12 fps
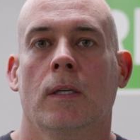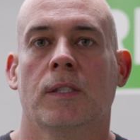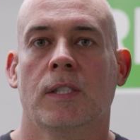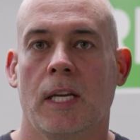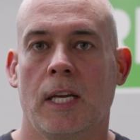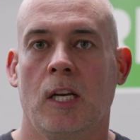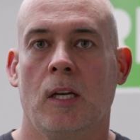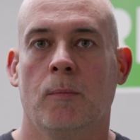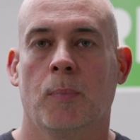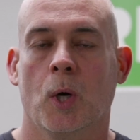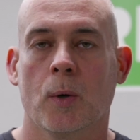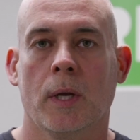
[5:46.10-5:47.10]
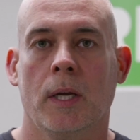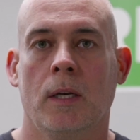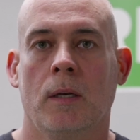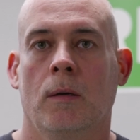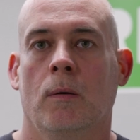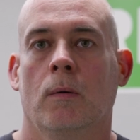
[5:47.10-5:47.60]
sitting,
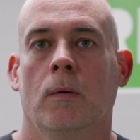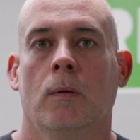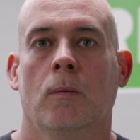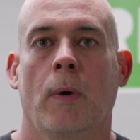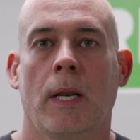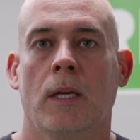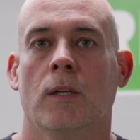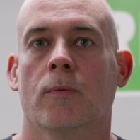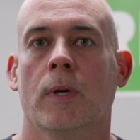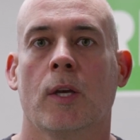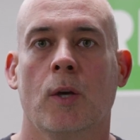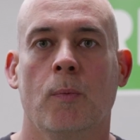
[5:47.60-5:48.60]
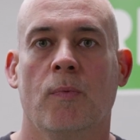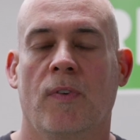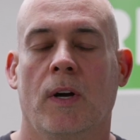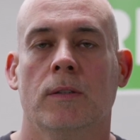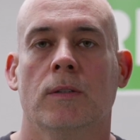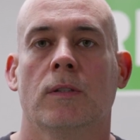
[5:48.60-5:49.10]
broken, waiting to recoup
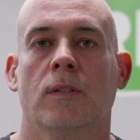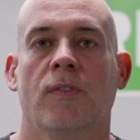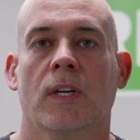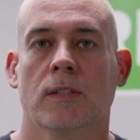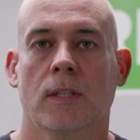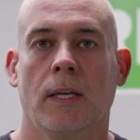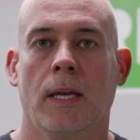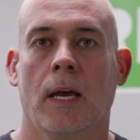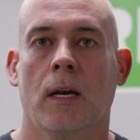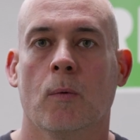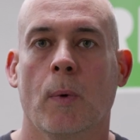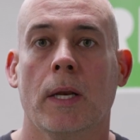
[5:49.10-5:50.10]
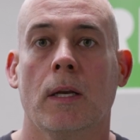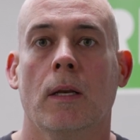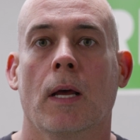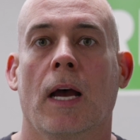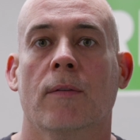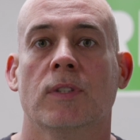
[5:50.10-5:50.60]
funds to fix it again or
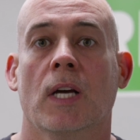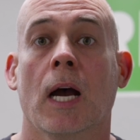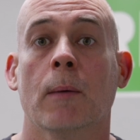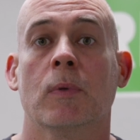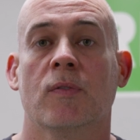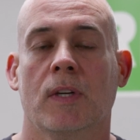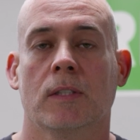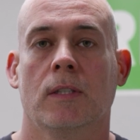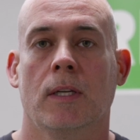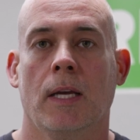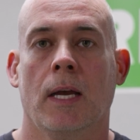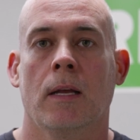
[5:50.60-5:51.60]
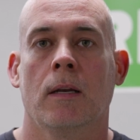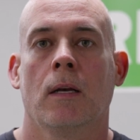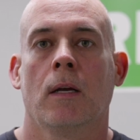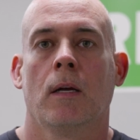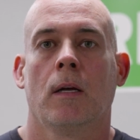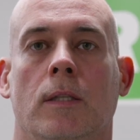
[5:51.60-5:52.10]
waiting to have time to fix it again,
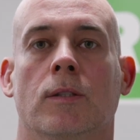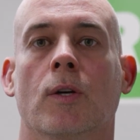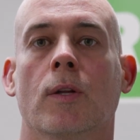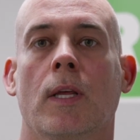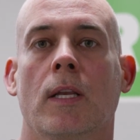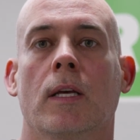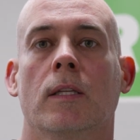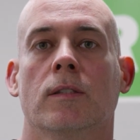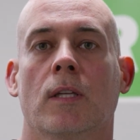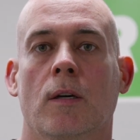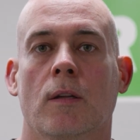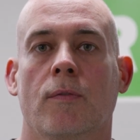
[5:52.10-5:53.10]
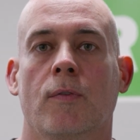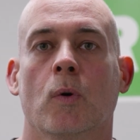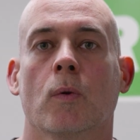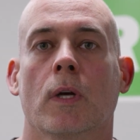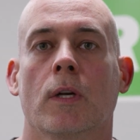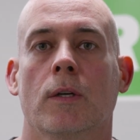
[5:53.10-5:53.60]
it's a good thing to consider the
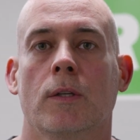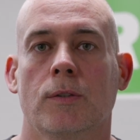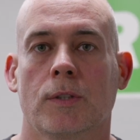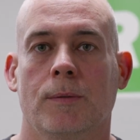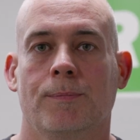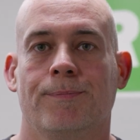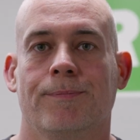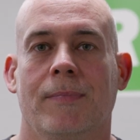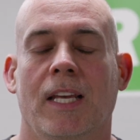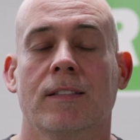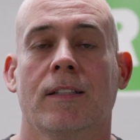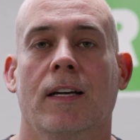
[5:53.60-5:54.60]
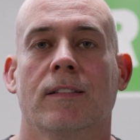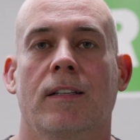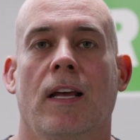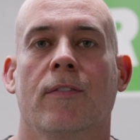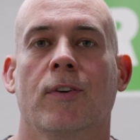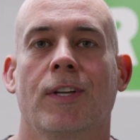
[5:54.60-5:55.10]
fuel that you're using. Thanks guys
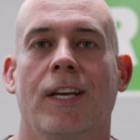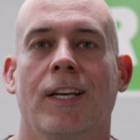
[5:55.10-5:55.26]
and have a good